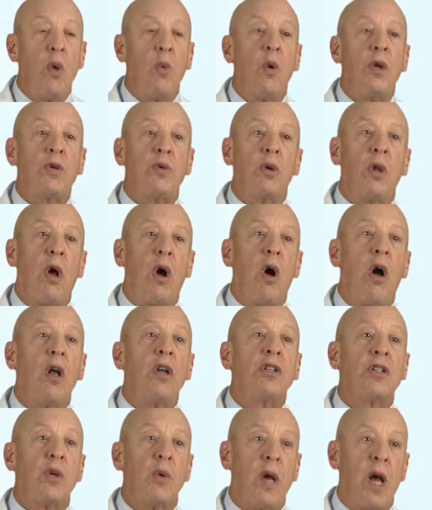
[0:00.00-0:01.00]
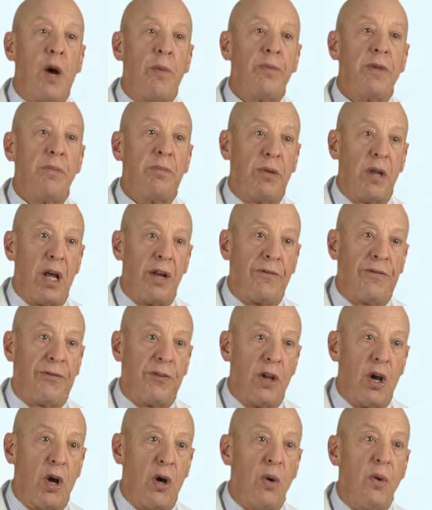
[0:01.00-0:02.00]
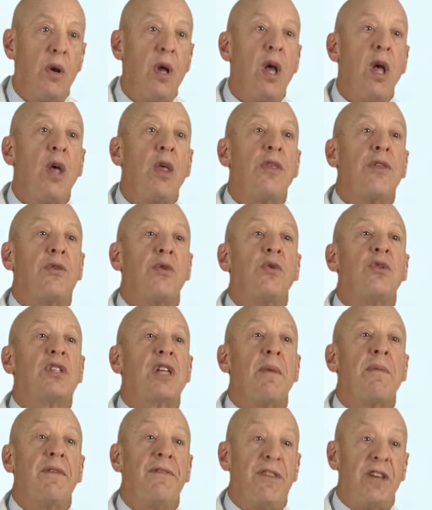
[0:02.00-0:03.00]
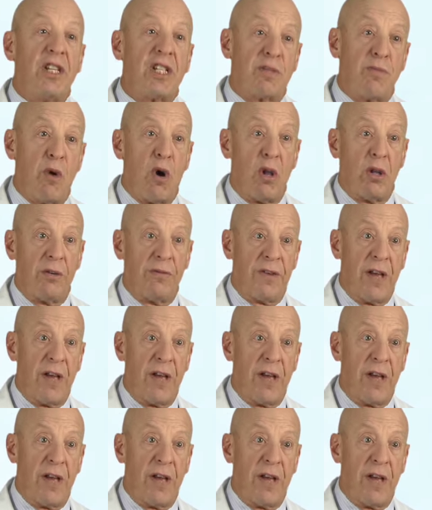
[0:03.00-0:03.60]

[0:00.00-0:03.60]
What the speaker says: which will also help the blood flow through some of these smaller